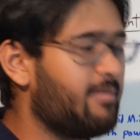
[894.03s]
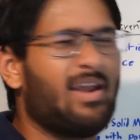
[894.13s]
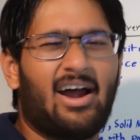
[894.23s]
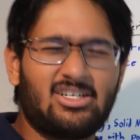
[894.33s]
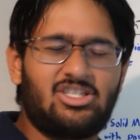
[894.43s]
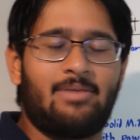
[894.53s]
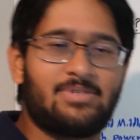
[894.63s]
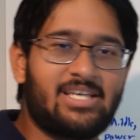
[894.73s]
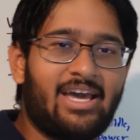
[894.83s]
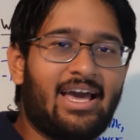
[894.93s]
even Arshdeep
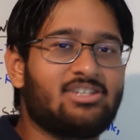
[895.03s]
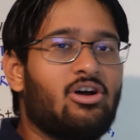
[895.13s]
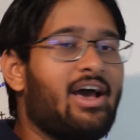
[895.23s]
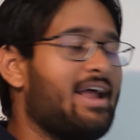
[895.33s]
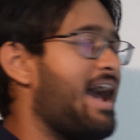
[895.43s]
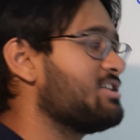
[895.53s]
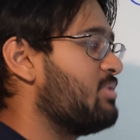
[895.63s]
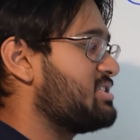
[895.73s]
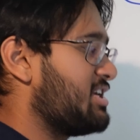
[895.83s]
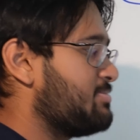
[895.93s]
Singh has not had as
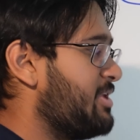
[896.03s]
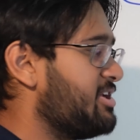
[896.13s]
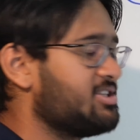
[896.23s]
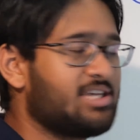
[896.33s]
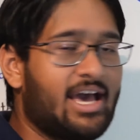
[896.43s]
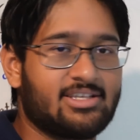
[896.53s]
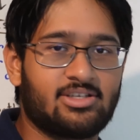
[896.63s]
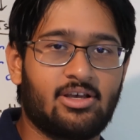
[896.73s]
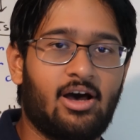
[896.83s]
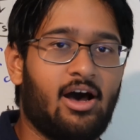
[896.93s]
much experience
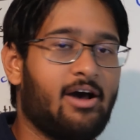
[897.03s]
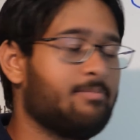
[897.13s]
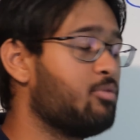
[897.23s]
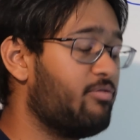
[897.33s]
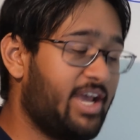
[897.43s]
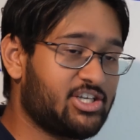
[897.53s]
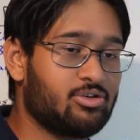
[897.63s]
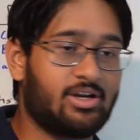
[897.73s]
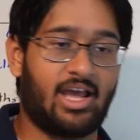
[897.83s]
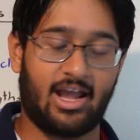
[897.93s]
as
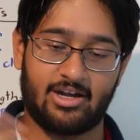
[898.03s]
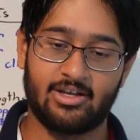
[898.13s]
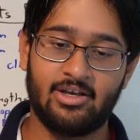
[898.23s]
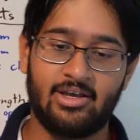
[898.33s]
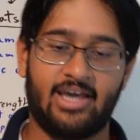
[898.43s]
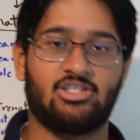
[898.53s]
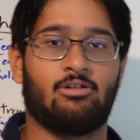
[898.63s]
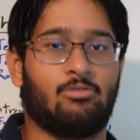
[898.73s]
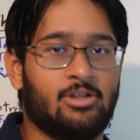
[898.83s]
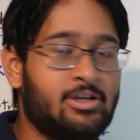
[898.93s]
Bhuvneshwar and
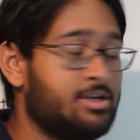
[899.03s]
Hazelwood.